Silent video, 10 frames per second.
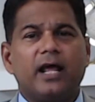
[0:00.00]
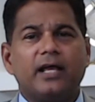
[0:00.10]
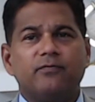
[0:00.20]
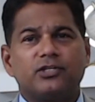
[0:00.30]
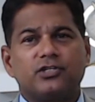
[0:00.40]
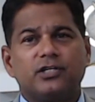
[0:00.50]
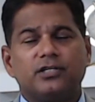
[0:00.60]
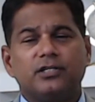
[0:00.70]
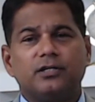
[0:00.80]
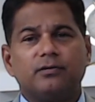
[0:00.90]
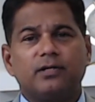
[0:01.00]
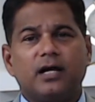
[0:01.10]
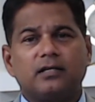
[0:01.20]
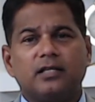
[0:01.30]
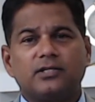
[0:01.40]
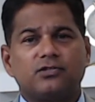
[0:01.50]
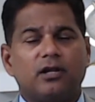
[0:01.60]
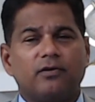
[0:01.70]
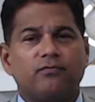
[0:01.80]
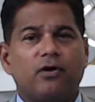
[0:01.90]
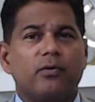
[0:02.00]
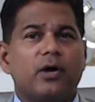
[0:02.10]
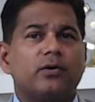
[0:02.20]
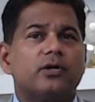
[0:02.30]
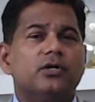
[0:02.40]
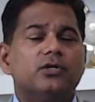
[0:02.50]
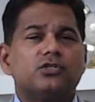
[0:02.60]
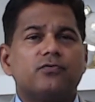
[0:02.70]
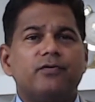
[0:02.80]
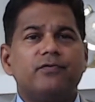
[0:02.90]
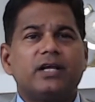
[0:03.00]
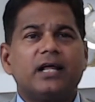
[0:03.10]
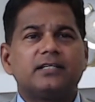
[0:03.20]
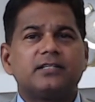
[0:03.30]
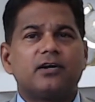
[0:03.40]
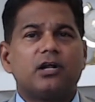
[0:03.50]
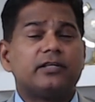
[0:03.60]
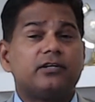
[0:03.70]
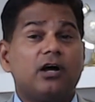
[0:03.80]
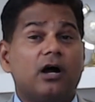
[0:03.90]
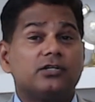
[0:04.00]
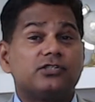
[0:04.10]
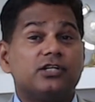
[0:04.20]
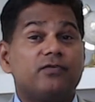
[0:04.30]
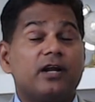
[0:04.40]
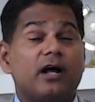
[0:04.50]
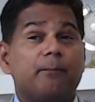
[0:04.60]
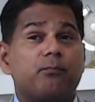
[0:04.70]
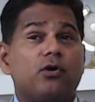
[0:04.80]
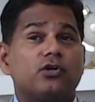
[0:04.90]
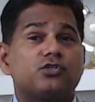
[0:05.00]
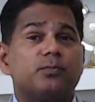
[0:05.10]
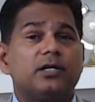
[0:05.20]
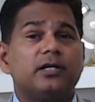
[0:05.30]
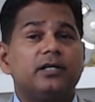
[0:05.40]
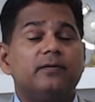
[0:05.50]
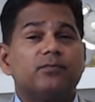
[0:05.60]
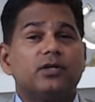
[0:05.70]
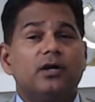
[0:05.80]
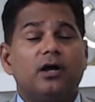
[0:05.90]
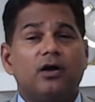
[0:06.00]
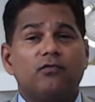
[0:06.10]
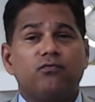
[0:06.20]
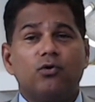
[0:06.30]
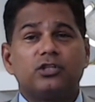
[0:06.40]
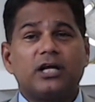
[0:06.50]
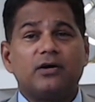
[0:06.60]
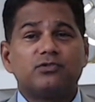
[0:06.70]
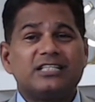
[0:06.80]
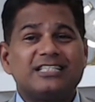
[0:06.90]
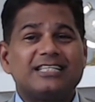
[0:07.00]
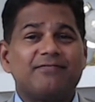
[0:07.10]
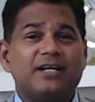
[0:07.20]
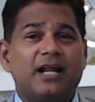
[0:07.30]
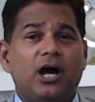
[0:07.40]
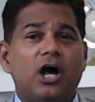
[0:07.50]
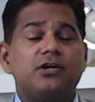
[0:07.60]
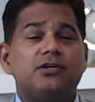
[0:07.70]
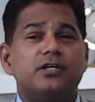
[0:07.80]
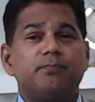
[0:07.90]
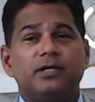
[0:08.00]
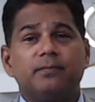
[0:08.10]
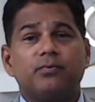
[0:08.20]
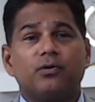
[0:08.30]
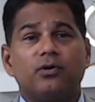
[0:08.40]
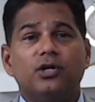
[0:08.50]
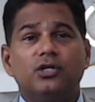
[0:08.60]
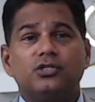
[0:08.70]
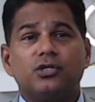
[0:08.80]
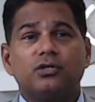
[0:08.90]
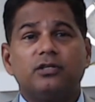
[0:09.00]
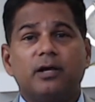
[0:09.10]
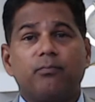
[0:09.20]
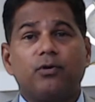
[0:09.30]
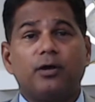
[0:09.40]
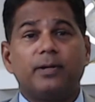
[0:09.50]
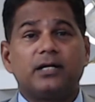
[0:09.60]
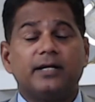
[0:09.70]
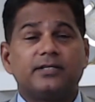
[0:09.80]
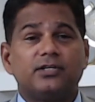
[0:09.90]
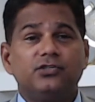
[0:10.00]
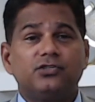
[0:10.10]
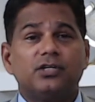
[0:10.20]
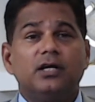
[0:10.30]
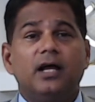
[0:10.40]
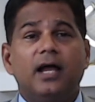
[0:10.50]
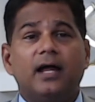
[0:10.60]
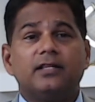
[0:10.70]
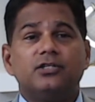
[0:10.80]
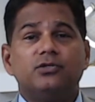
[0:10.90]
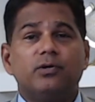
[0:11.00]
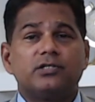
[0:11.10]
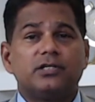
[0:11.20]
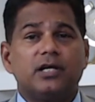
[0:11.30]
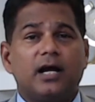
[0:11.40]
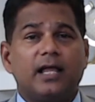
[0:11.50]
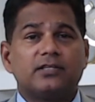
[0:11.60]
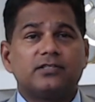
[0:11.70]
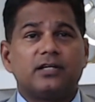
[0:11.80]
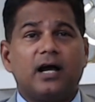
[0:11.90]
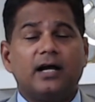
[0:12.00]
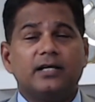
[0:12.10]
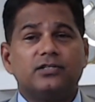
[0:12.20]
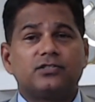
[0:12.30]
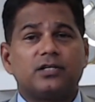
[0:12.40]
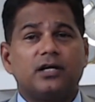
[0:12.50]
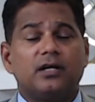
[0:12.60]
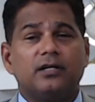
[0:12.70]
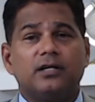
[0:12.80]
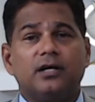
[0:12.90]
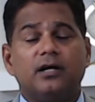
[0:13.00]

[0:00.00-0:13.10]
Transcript: I investigated into that, that's all I found out. So when we collected all the dots, it were approximately 4,700 people took the employment letters, and the USCIS and ICE and